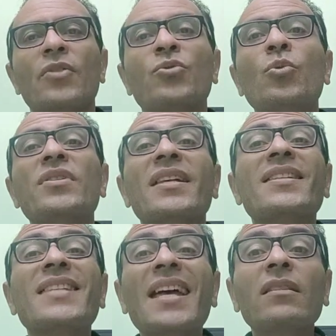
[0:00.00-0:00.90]
to the
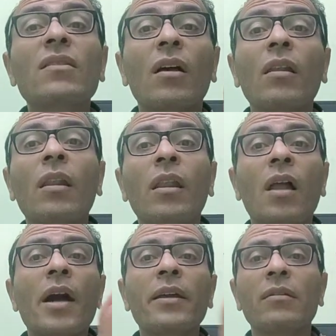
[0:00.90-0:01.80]
Z
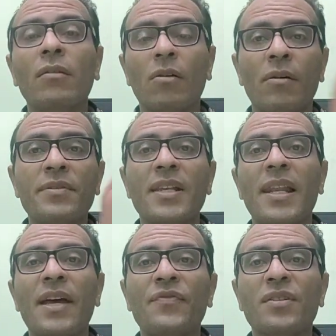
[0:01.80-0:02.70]
line on the
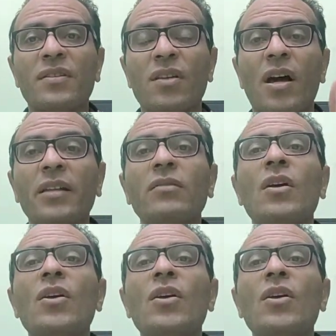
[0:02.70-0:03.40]
left side.